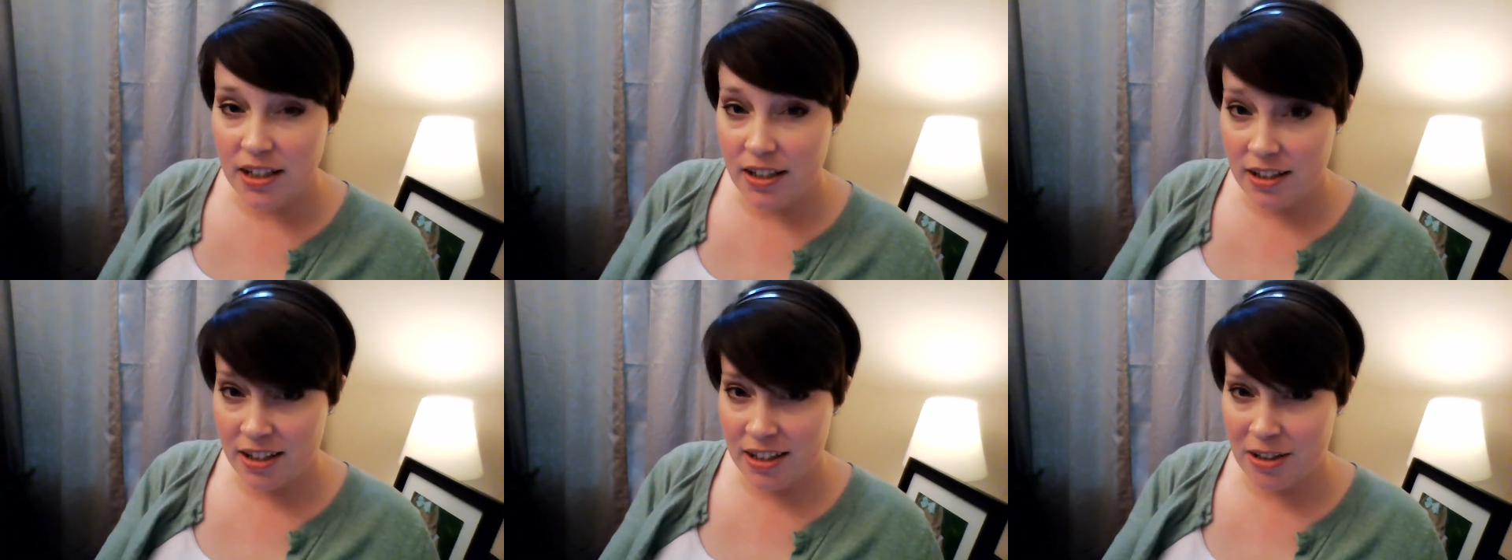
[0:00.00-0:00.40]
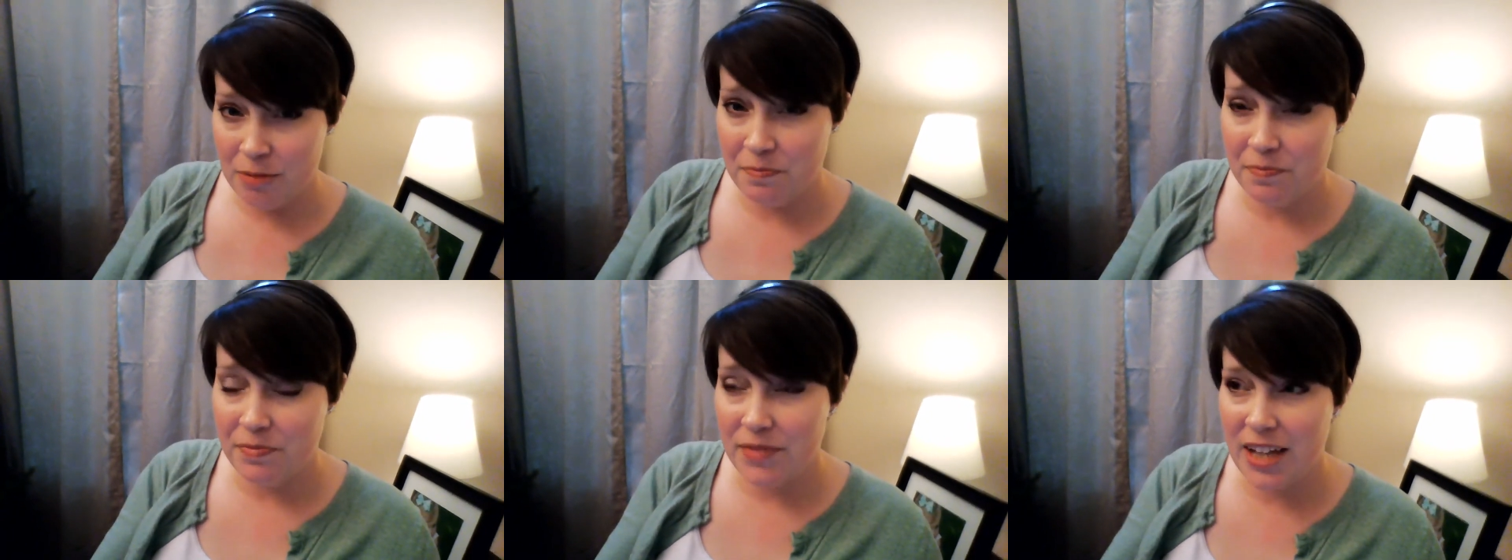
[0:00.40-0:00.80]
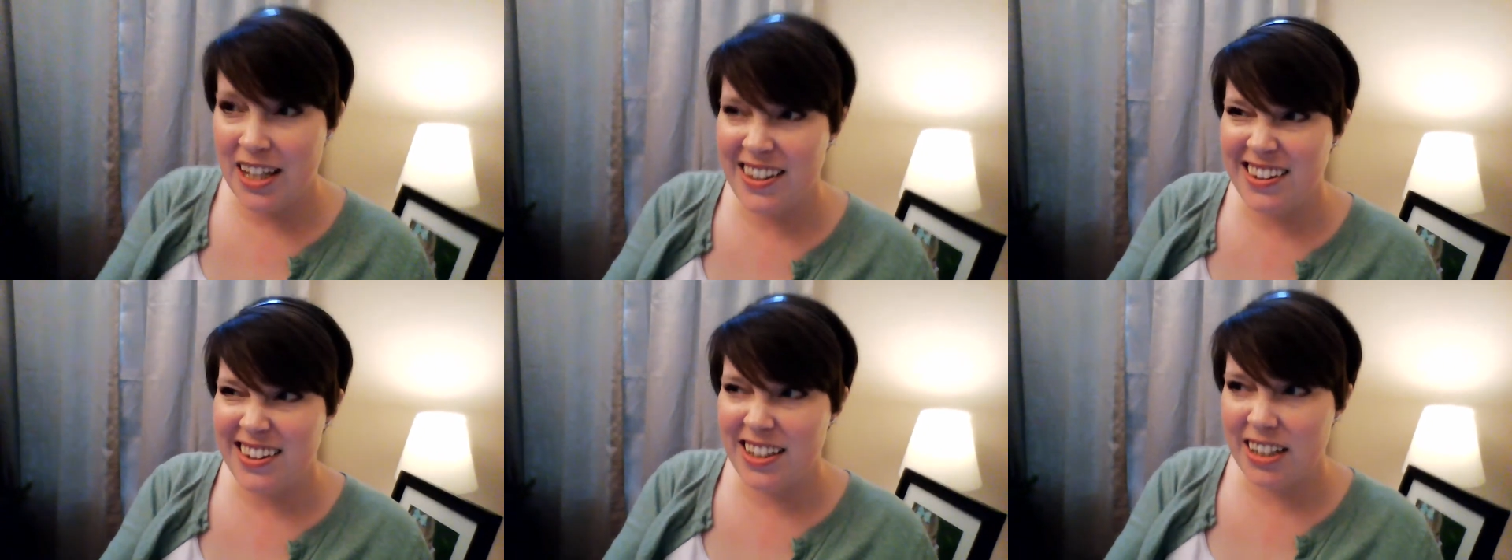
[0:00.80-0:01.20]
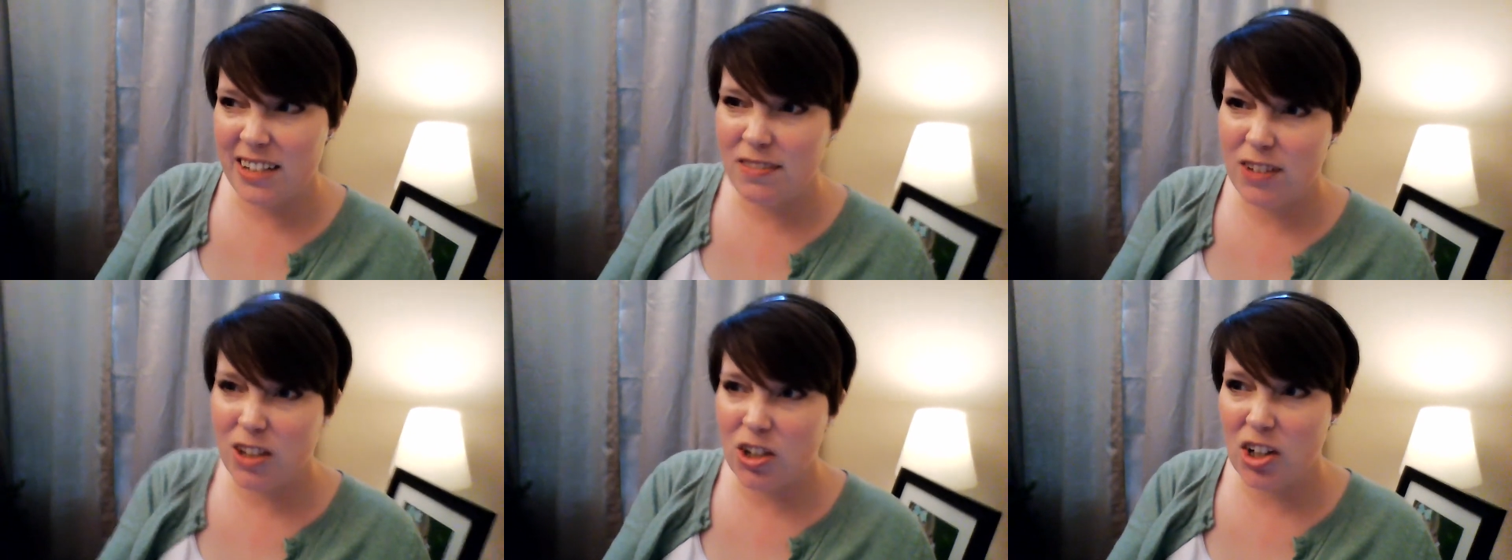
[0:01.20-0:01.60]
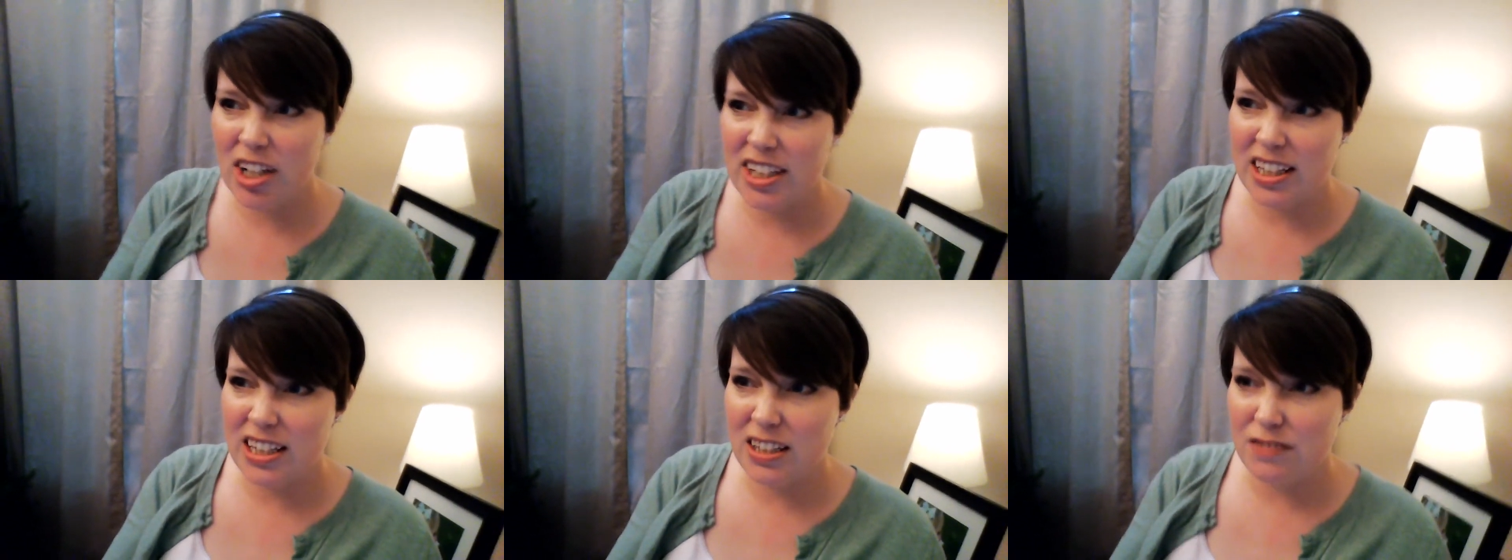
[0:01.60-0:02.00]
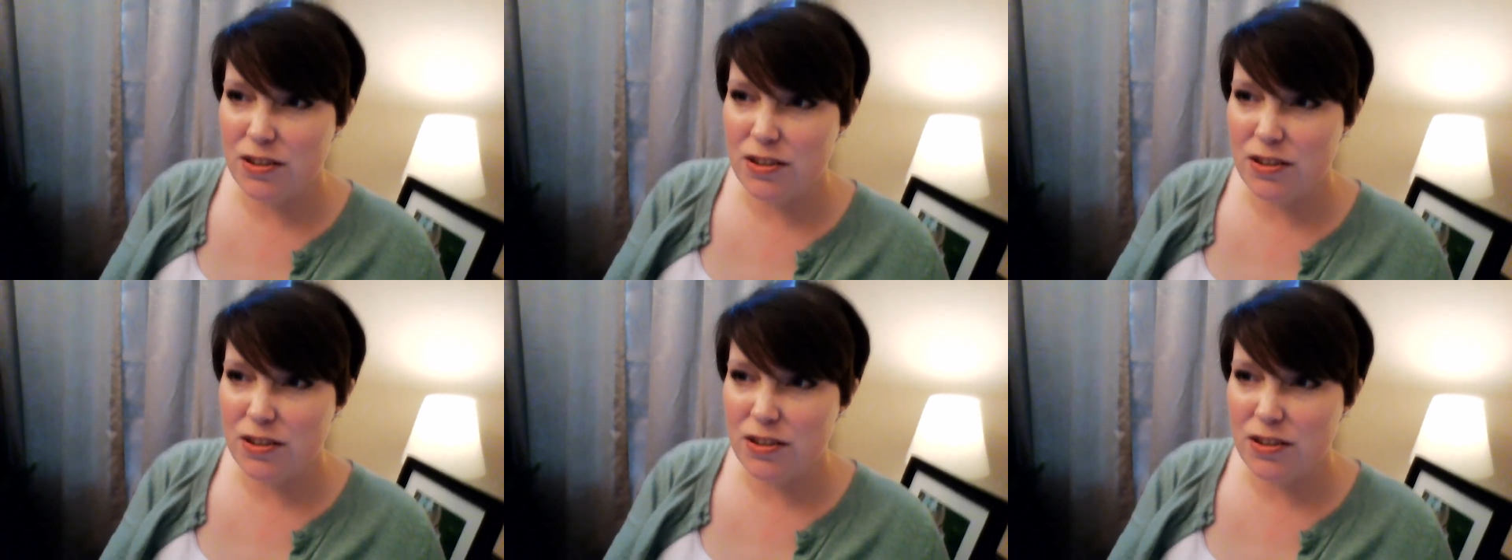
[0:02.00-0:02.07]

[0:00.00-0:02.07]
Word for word: And they're even great, like,